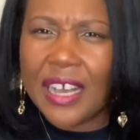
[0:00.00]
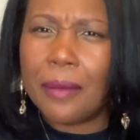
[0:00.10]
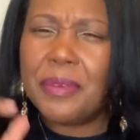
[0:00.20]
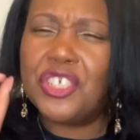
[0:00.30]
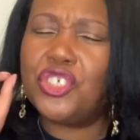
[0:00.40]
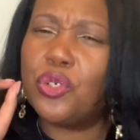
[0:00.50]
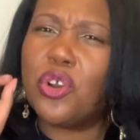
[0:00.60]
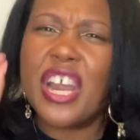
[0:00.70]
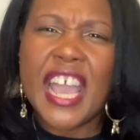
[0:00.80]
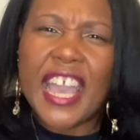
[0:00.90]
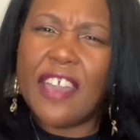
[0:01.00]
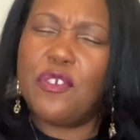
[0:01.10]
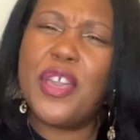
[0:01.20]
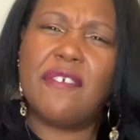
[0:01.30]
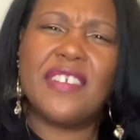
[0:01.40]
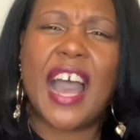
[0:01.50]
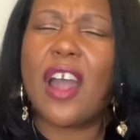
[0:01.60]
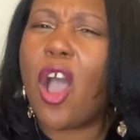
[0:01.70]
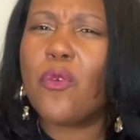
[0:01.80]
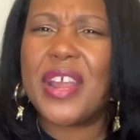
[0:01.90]
Be sure, if you have not
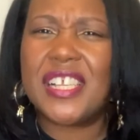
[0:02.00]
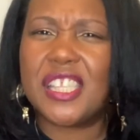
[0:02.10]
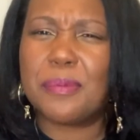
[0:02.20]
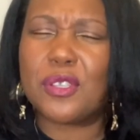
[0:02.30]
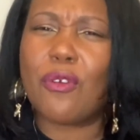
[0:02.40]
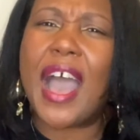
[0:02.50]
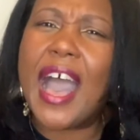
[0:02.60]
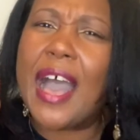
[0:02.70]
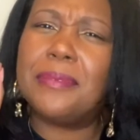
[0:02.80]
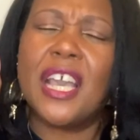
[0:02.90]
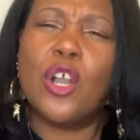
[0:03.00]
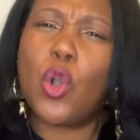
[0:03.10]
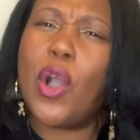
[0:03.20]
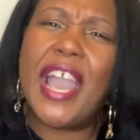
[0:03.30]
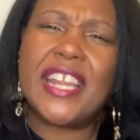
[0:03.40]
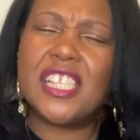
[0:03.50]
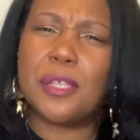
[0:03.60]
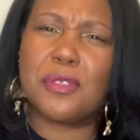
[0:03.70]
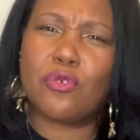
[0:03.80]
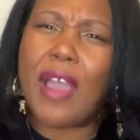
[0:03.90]
already subscribed, go ahead and
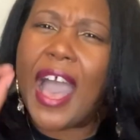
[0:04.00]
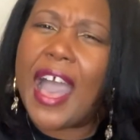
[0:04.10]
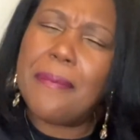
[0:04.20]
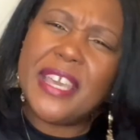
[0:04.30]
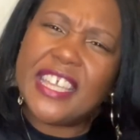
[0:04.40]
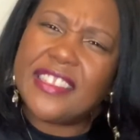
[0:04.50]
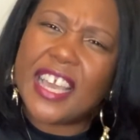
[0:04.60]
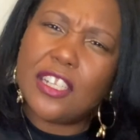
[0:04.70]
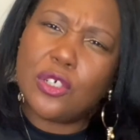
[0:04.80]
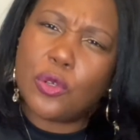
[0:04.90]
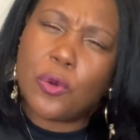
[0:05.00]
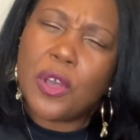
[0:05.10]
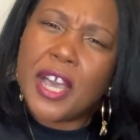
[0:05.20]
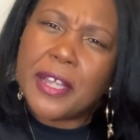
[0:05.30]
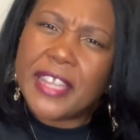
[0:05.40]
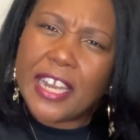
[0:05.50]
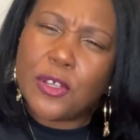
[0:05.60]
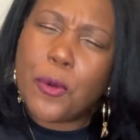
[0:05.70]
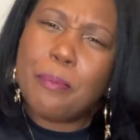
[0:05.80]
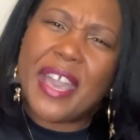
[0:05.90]
subscribe. Hit that little
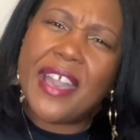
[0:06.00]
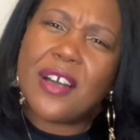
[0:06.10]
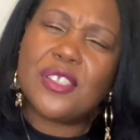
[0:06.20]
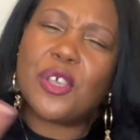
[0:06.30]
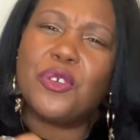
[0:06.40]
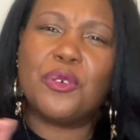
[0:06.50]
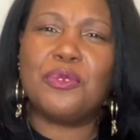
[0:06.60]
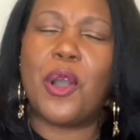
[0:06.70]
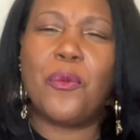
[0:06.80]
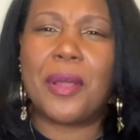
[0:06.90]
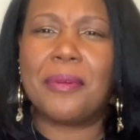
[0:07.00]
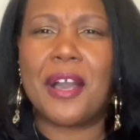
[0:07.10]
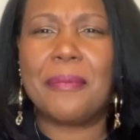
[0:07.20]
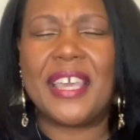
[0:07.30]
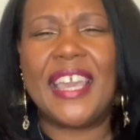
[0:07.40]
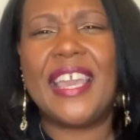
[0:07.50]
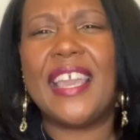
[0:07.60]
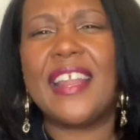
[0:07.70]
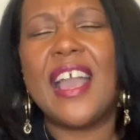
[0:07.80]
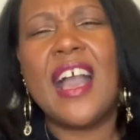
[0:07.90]
bell so you'll know when I'm coming
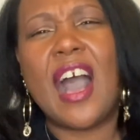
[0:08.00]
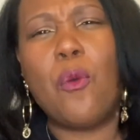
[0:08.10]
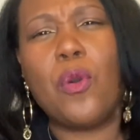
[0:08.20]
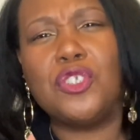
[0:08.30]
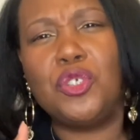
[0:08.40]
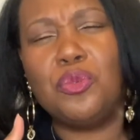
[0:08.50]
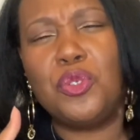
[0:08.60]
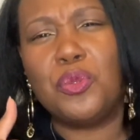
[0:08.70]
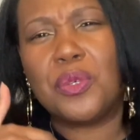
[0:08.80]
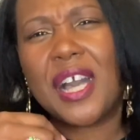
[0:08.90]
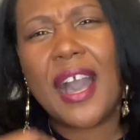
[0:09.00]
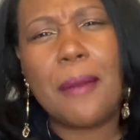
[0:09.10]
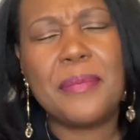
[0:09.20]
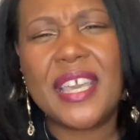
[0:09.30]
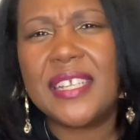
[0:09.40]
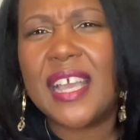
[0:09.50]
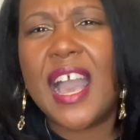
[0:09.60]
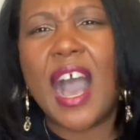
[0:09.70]
in. I want you to comment.